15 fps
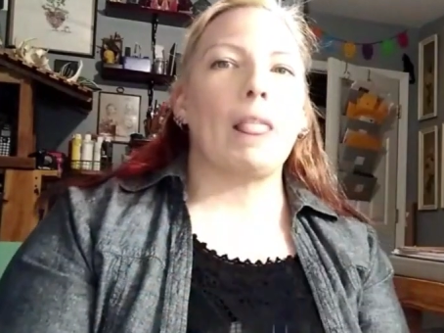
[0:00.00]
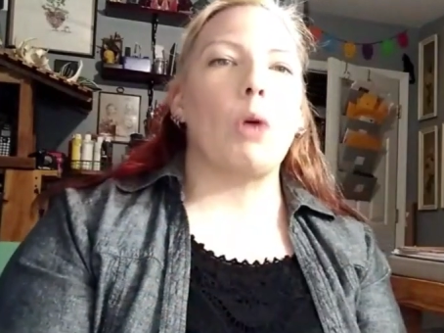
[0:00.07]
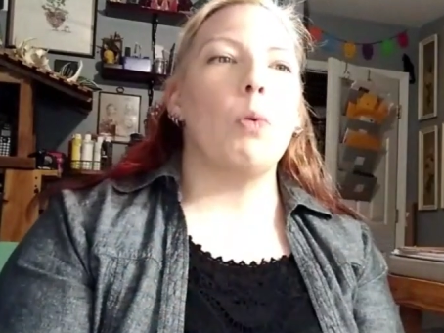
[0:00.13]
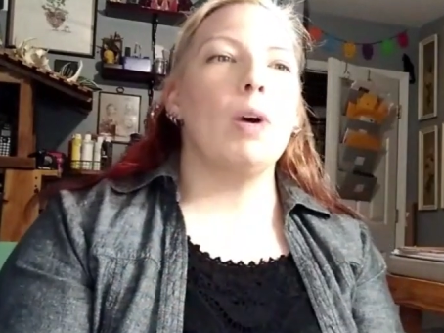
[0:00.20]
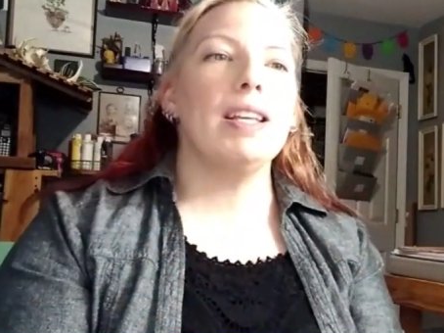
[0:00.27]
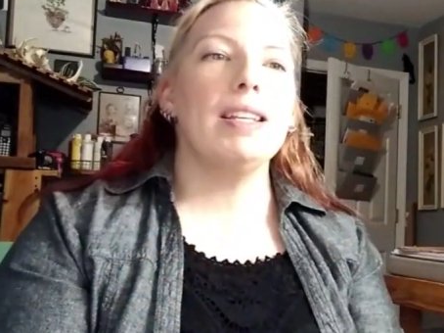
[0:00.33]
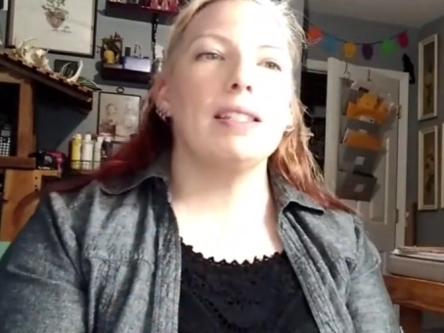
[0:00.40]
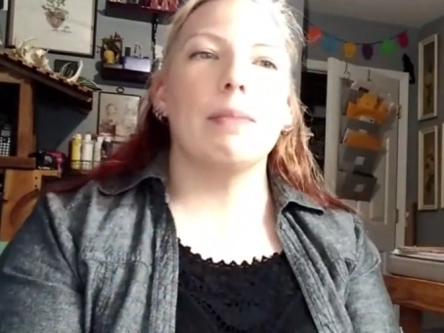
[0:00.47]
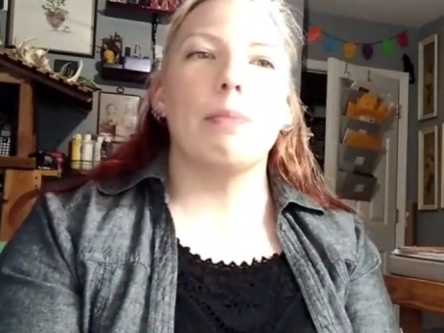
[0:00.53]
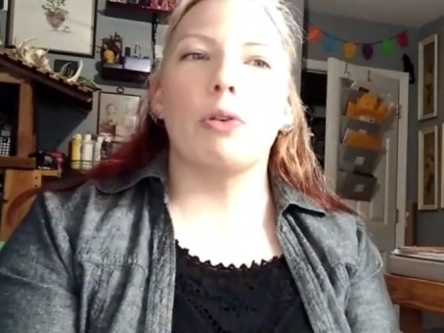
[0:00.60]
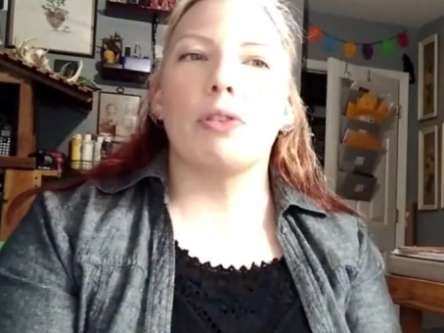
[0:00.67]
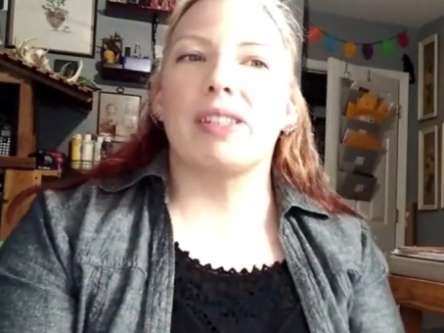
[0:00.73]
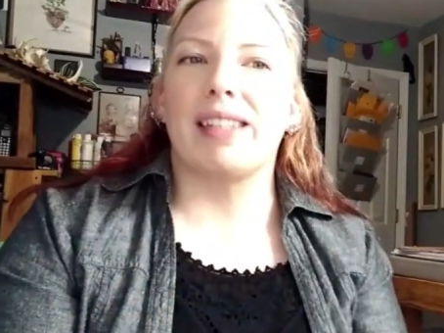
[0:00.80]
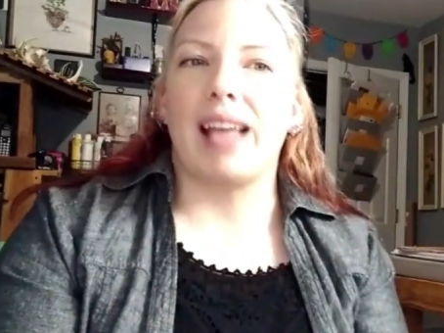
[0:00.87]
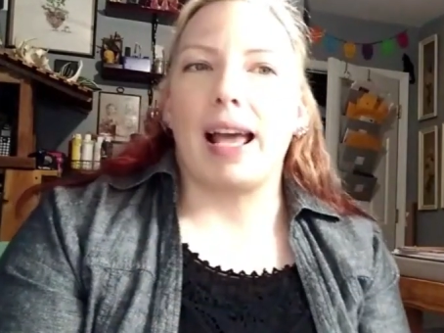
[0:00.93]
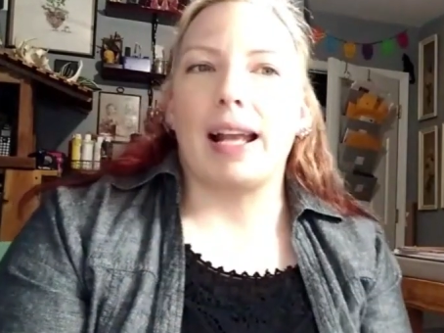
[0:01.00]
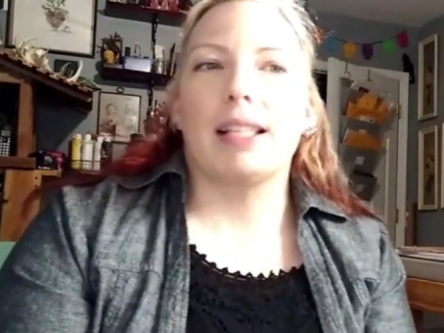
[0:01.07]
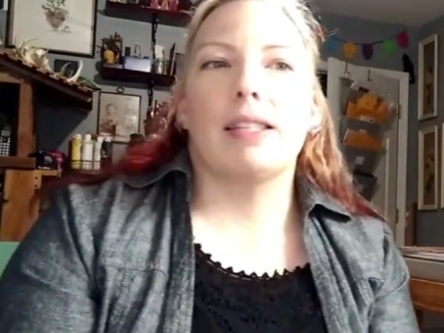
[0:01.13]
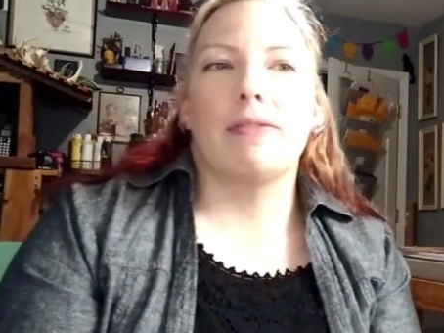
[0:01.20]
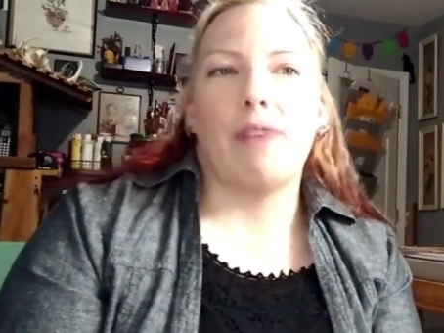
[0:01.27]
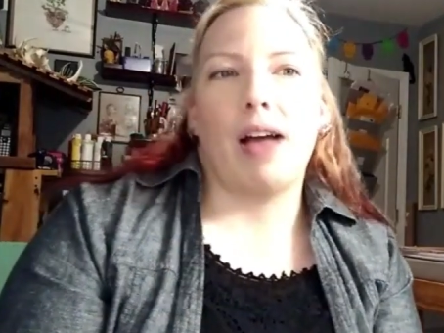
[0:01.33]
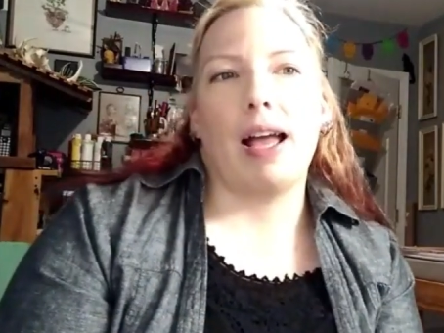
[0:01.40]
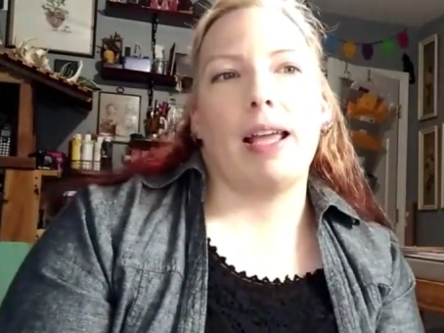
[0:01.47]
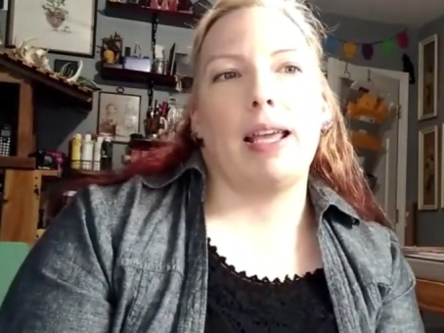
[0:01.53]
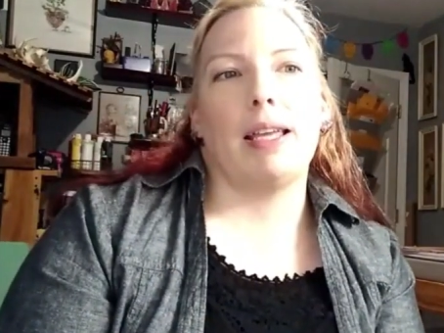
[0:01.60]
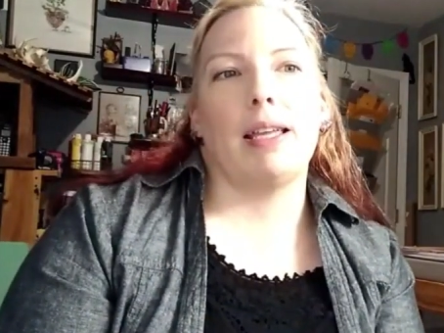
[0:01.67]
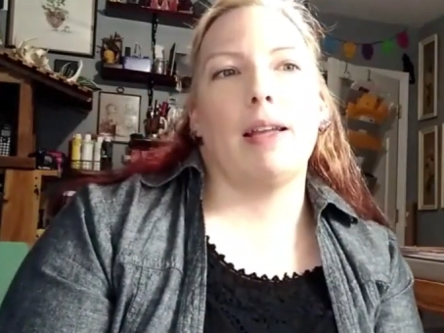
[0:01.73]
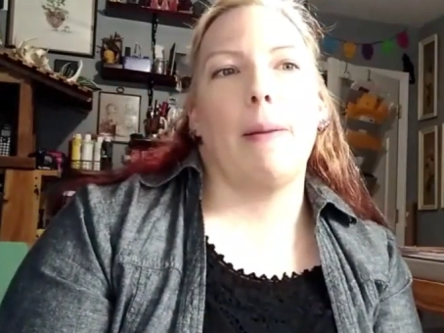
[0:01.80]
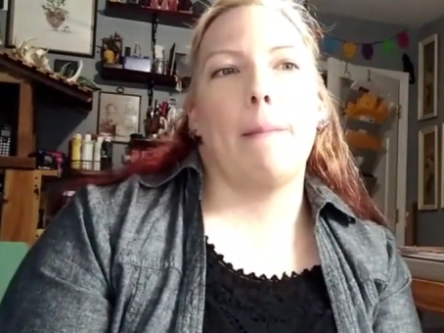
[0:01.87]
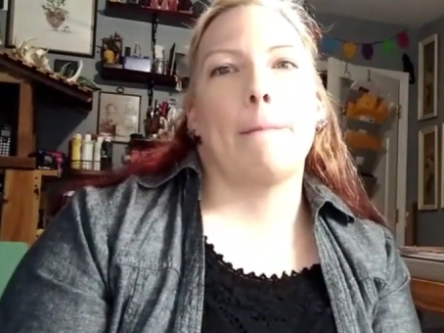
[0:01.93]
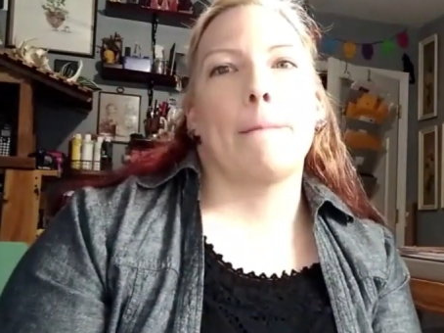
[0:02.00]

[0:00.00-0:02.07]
What is the most satisfying